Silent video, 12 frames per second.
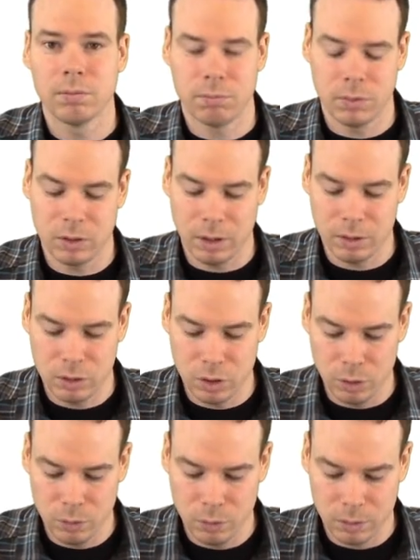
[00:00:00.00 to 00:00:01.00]
set
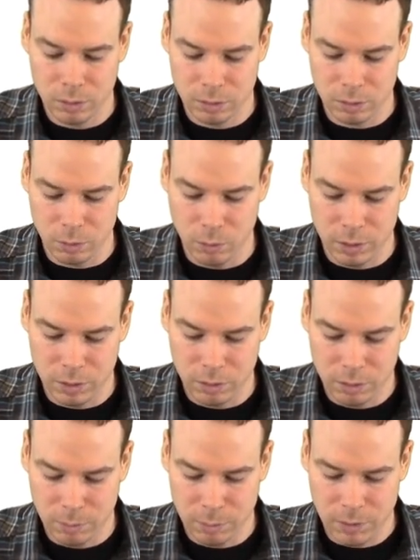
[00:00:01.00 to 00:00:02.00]
2. So 1
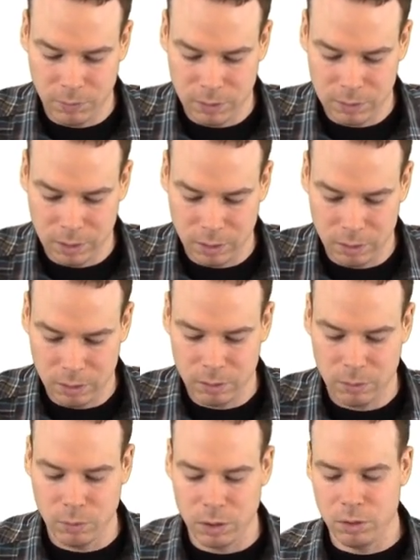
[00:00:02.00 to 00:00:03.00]
unit above the center,
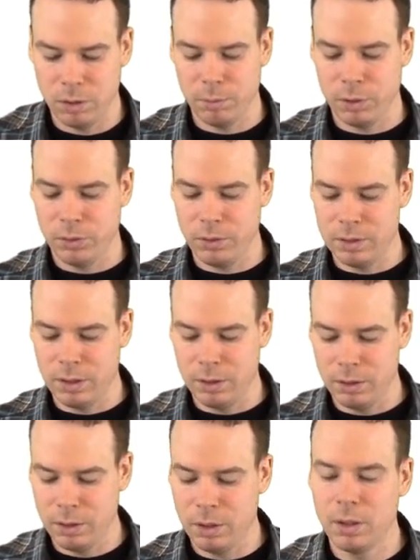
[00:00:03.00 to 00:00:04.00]
1 unit below the
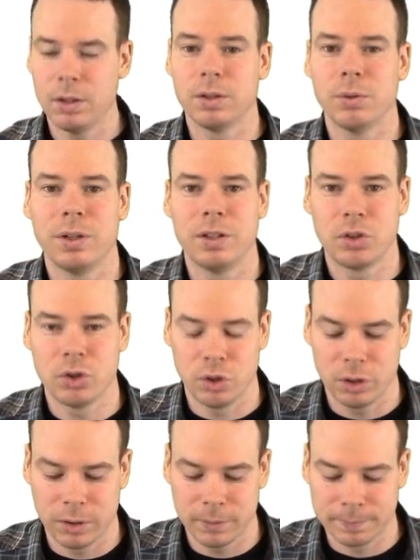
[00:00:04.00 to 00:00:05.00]
center. So it is a
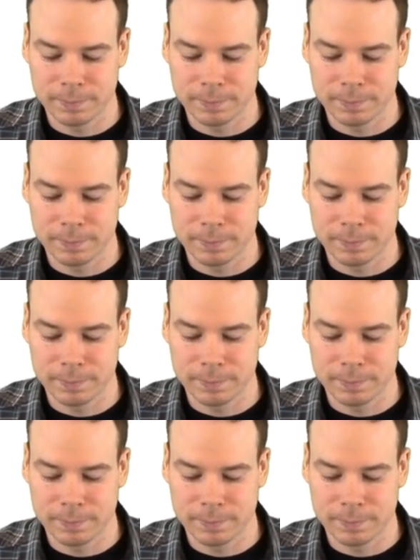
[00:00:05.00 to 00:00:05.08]
circle.